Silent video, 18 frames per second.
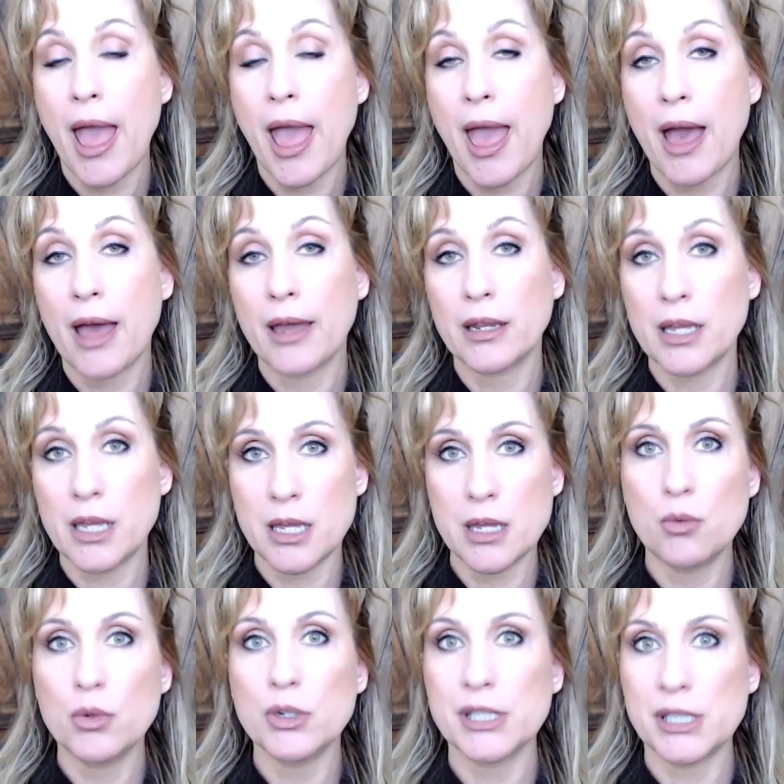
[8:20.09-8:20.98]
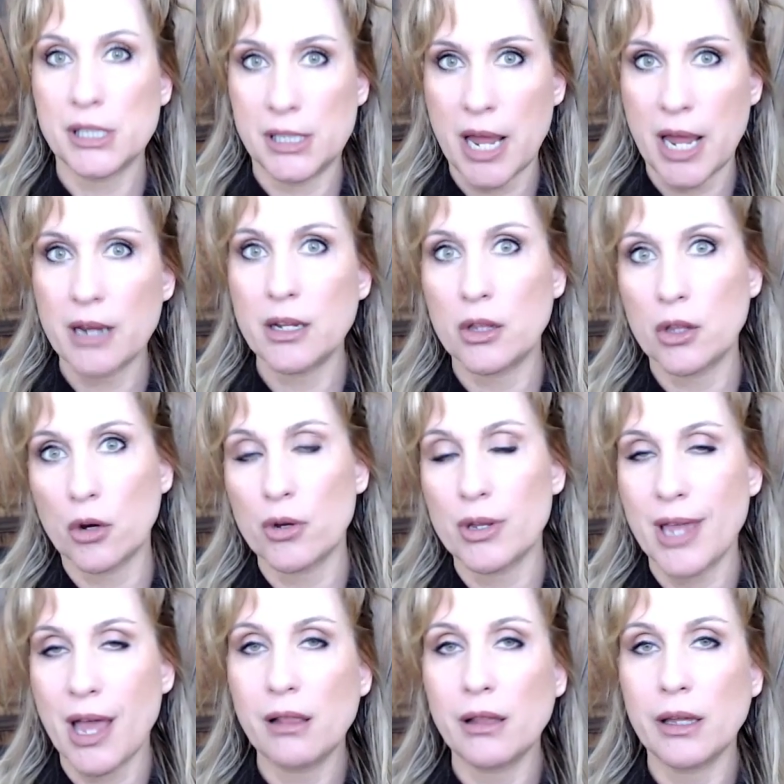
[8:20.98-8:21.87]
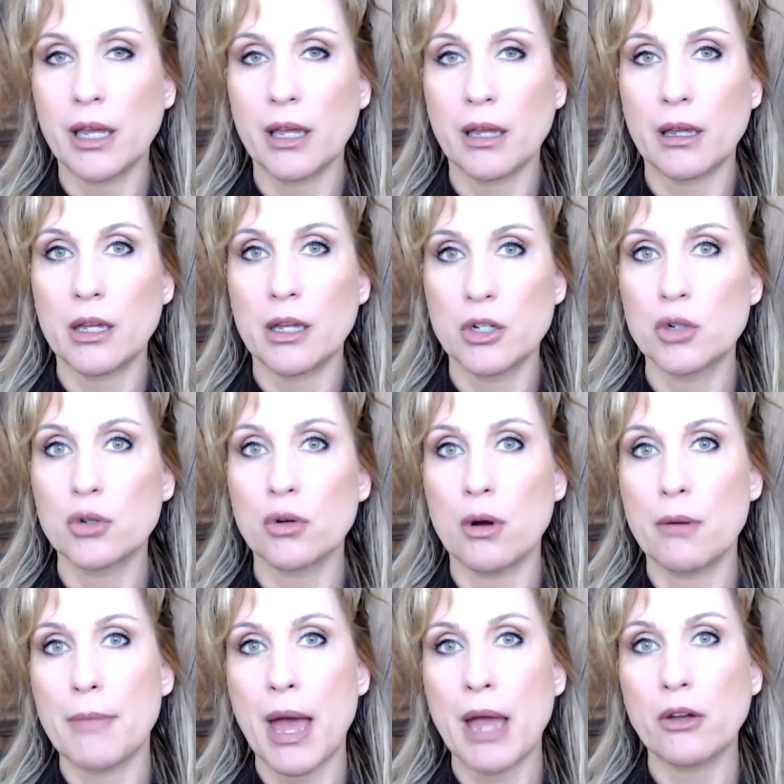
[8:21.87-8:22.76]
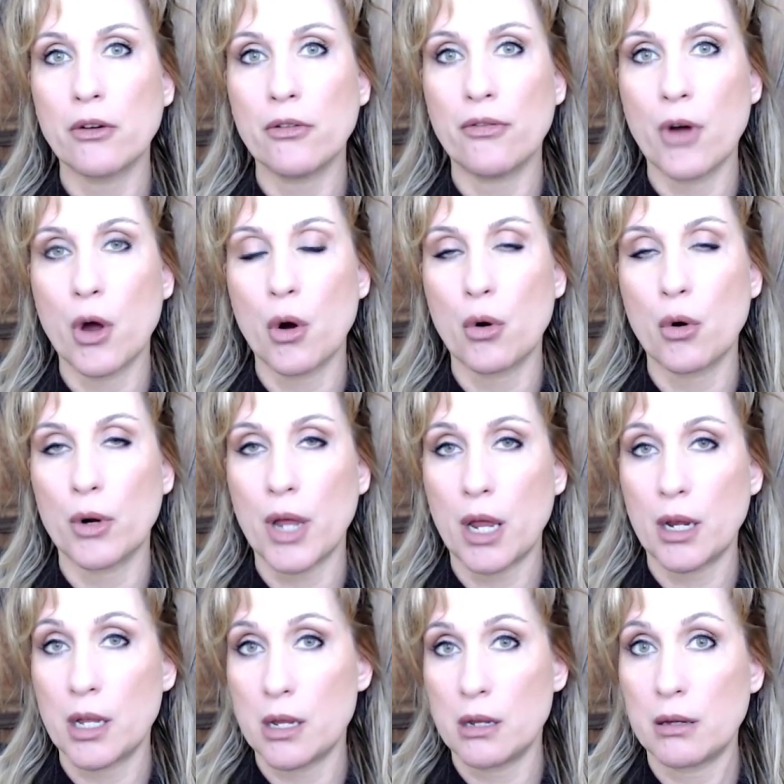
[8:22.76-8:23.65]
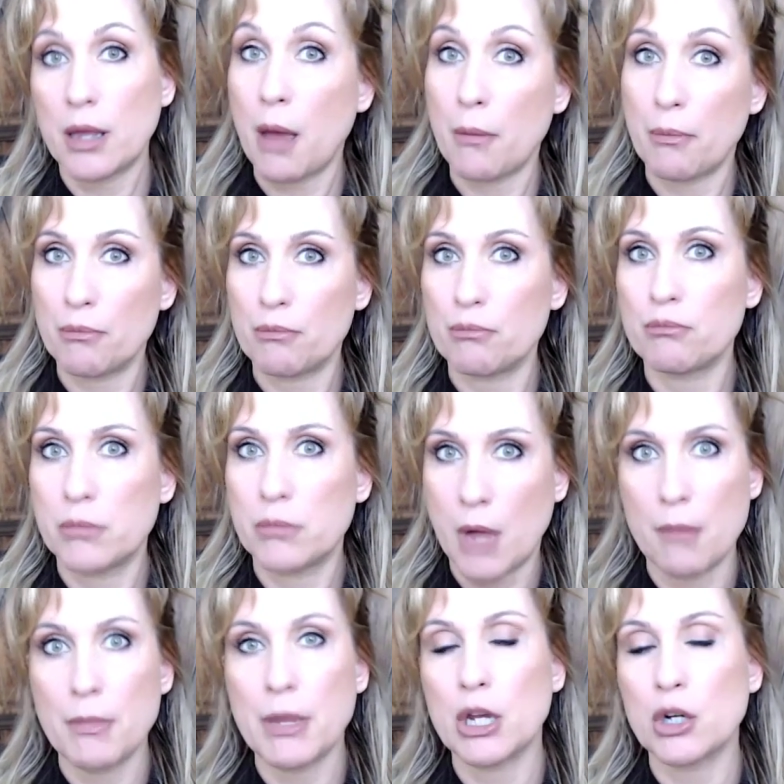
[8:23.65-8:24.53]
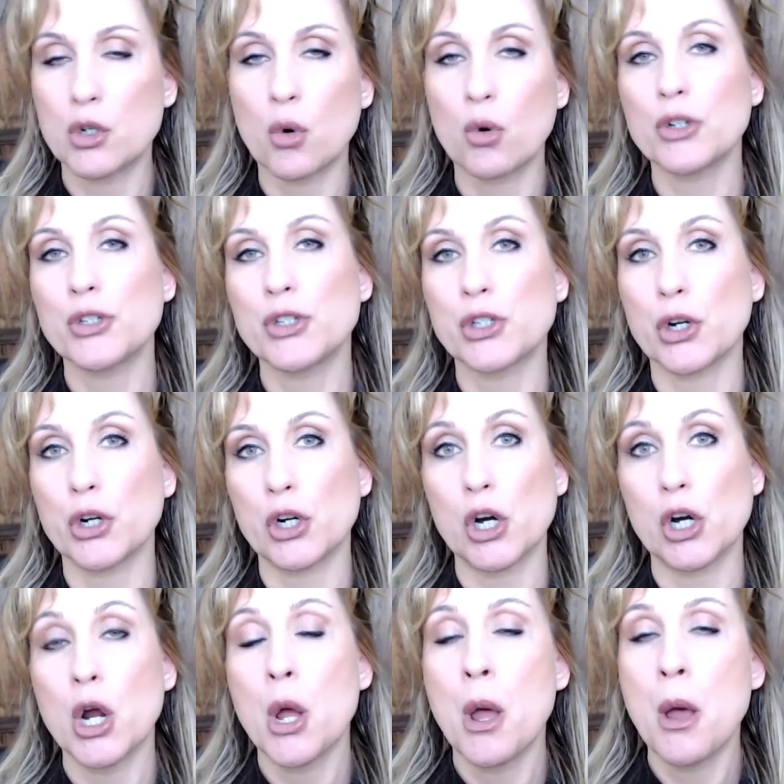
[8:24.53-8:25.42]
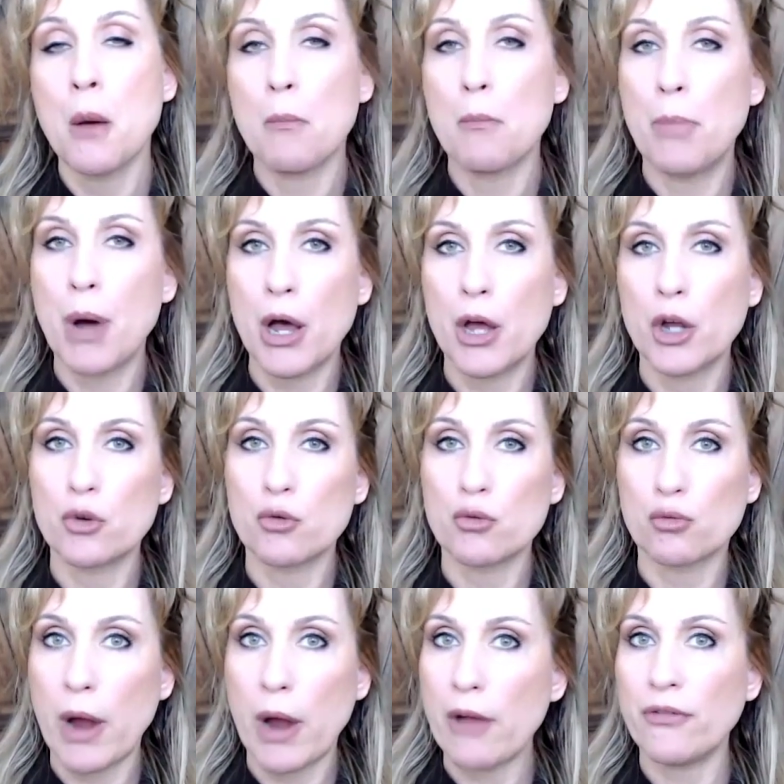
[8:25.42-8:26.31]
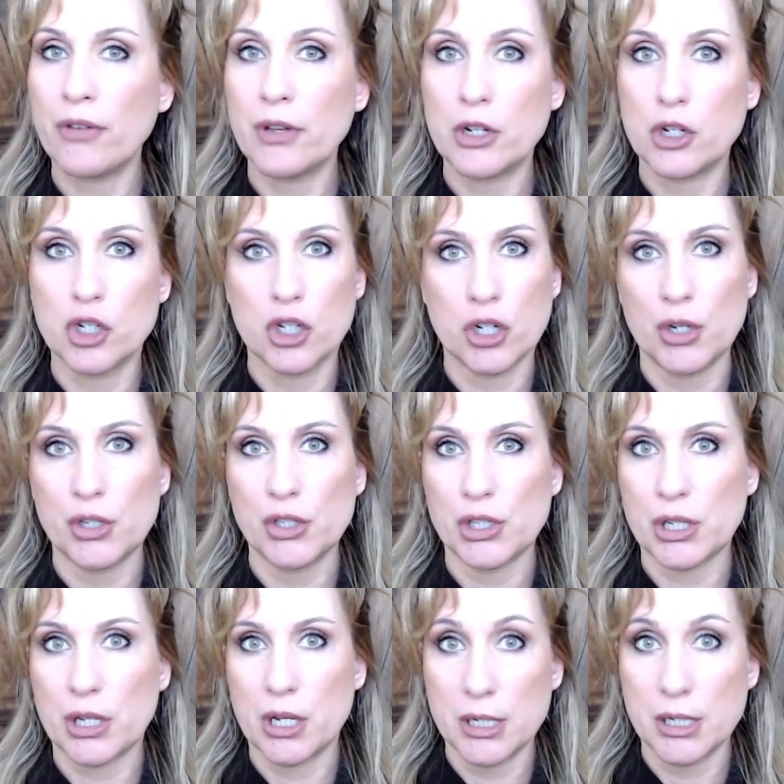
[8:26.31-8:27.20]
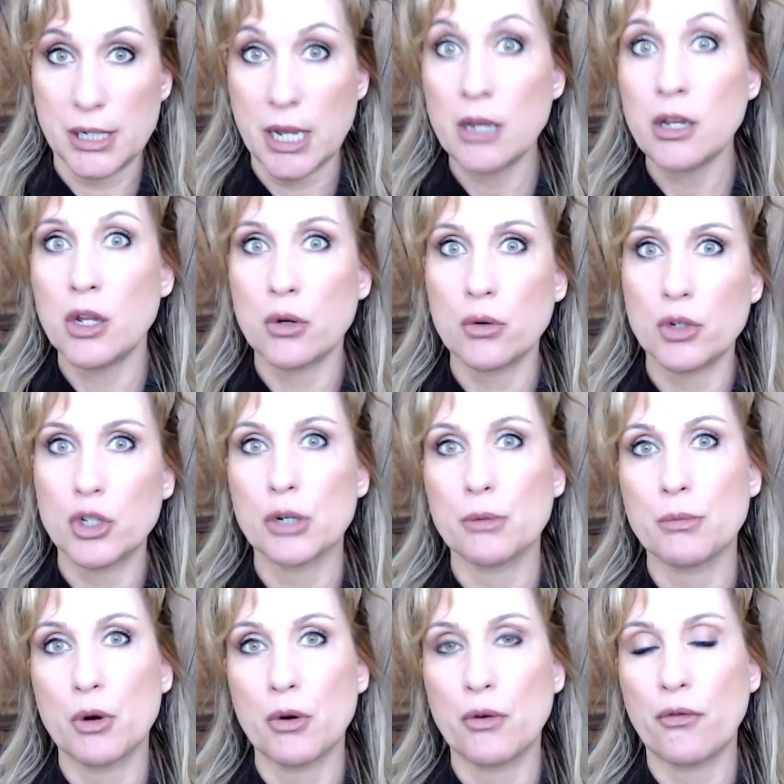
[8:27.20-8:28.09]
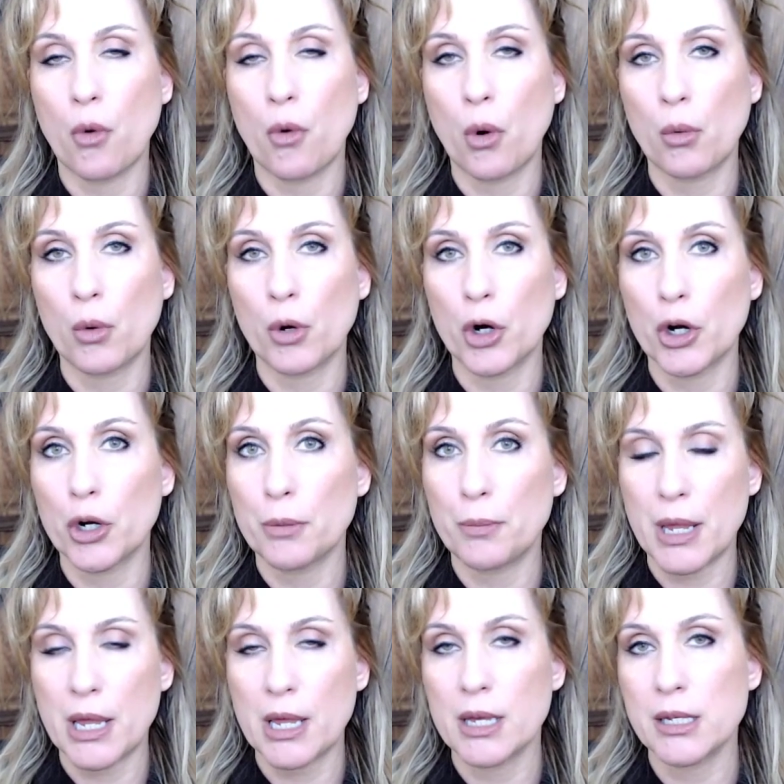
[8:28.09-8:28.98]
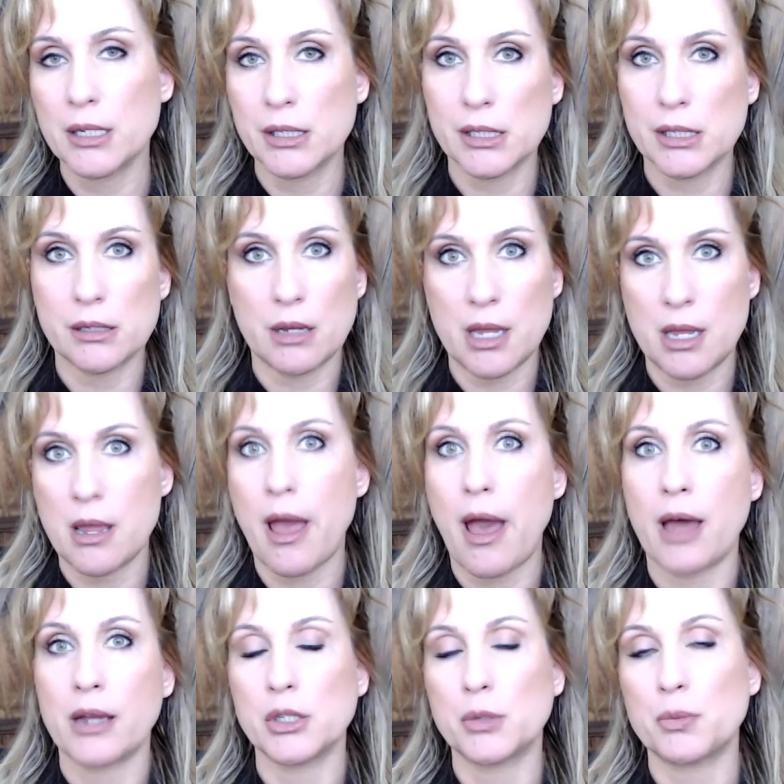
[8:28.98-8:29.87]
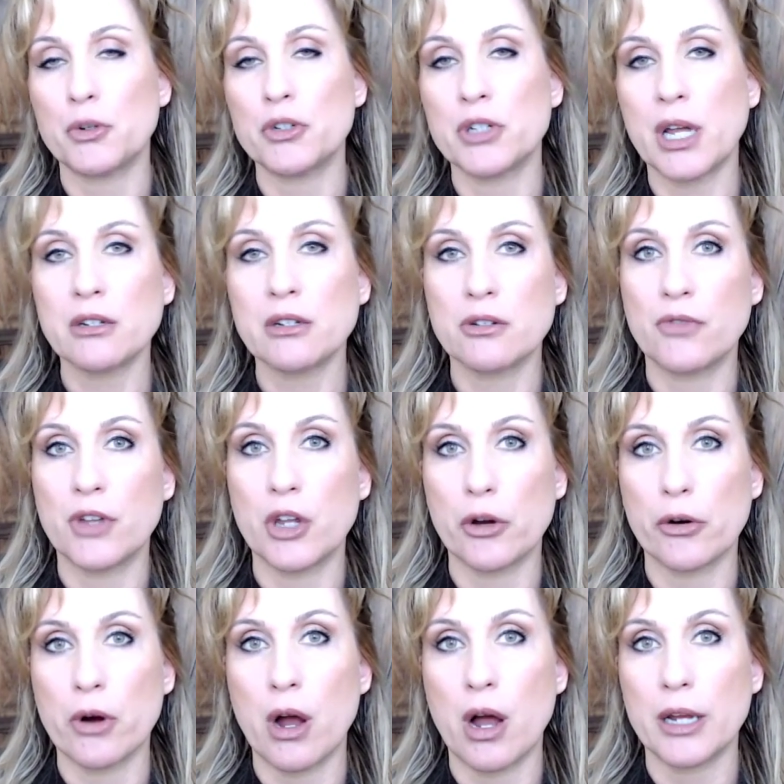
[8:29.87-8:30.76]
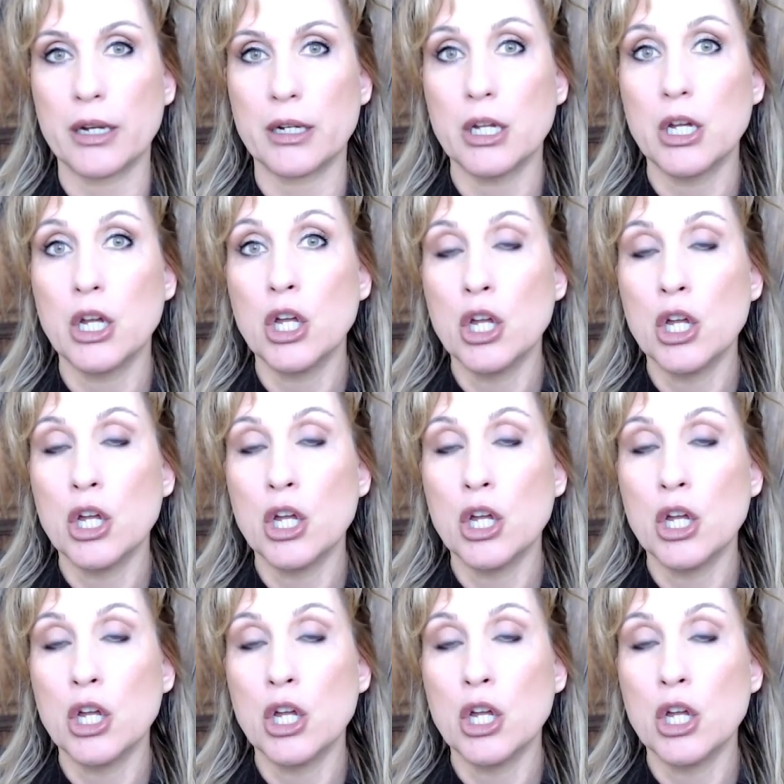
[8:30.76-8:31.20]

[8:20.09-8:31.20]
And he was standing there yelling into a megaphone, and he kept coming towards her. But Reffitt just continued to move forward because he had his protective gear on.